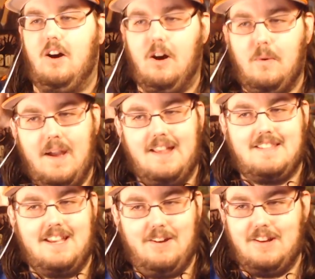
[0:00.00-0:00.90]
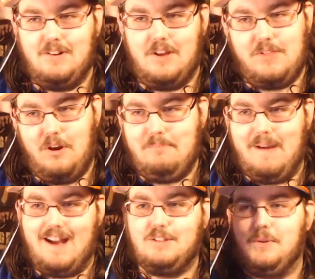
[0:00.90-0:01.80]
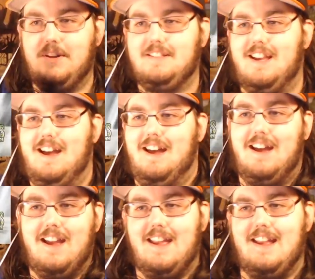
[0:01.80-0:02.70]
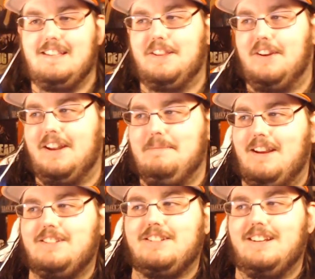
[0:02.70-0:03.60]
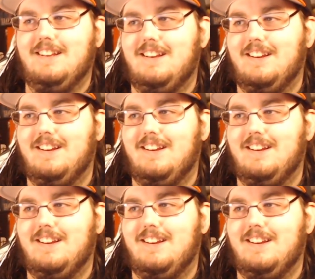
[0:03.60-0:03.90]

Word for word: oh, wait. Is he going to do a throwback to his, uh, his other animation?